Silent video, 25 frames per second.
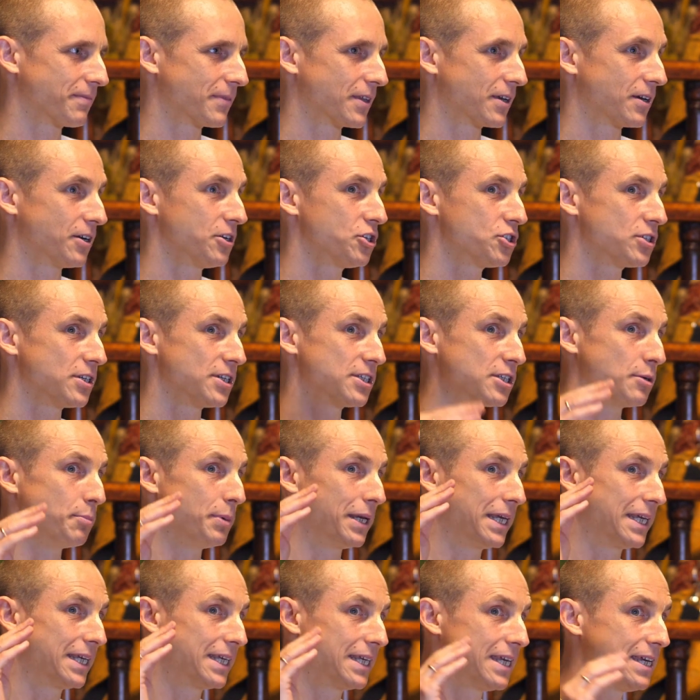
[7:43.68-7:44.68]
Krishna is the
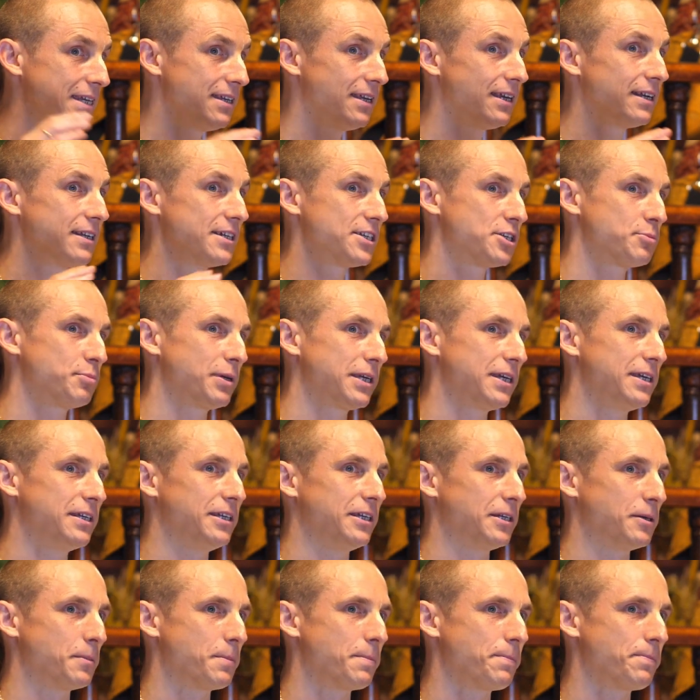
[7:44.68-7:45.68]
beginningless
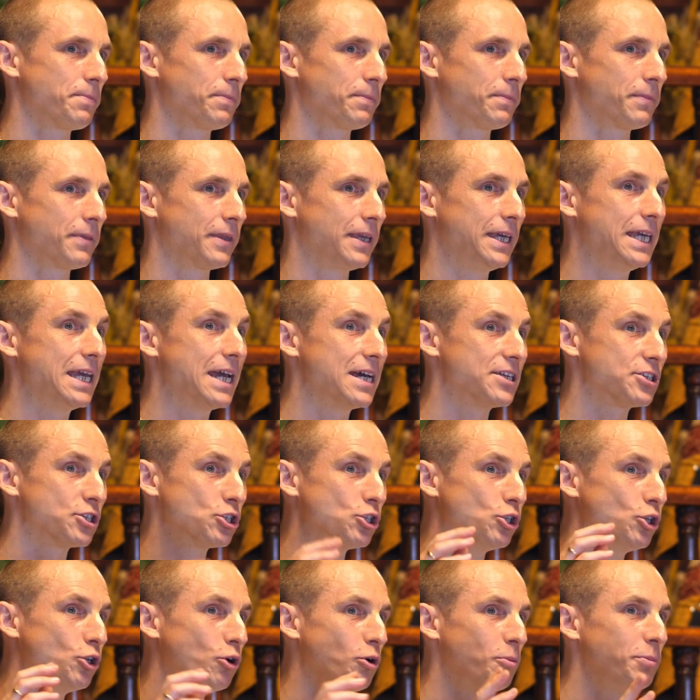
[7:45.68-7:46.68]
beginning. He has
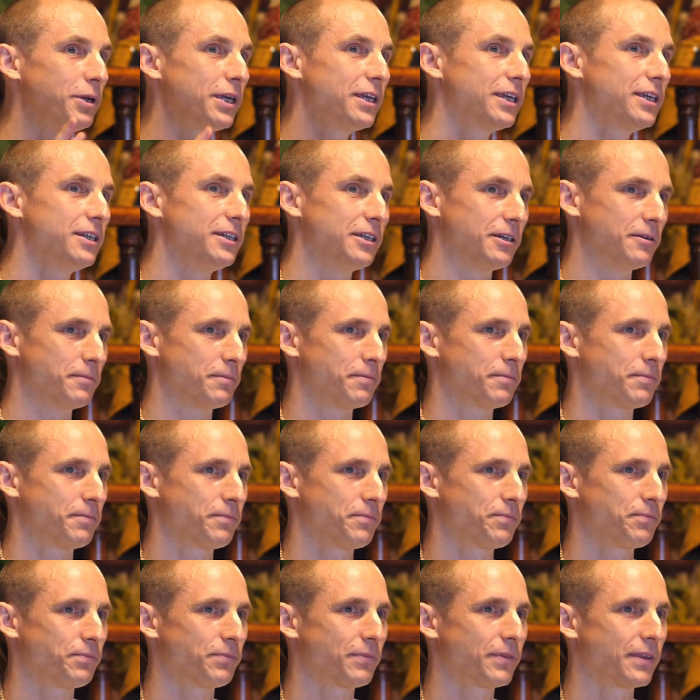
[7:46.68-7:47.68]
no beginning.
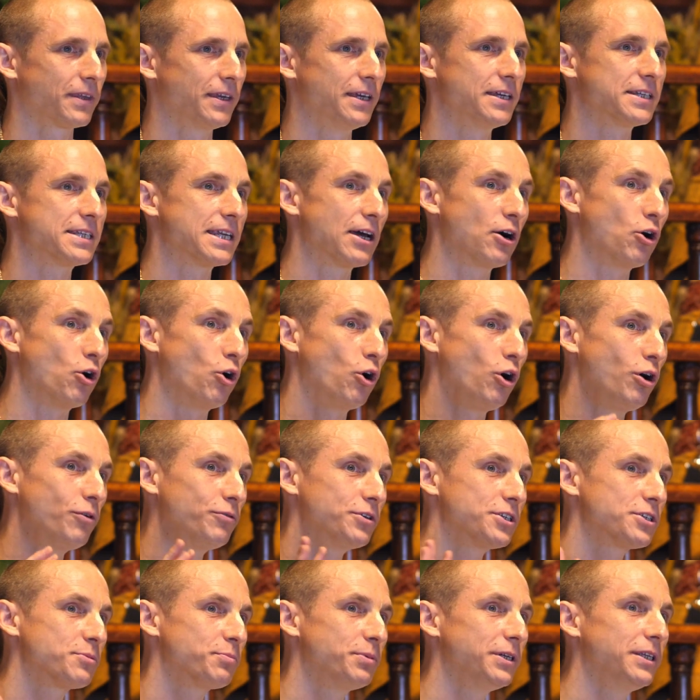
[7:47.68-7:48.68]
He has
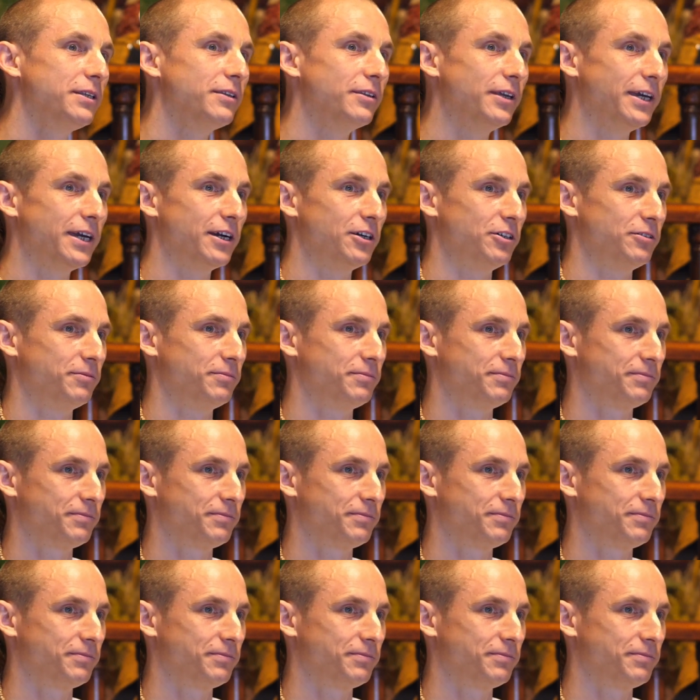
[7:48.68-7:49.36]
always been there.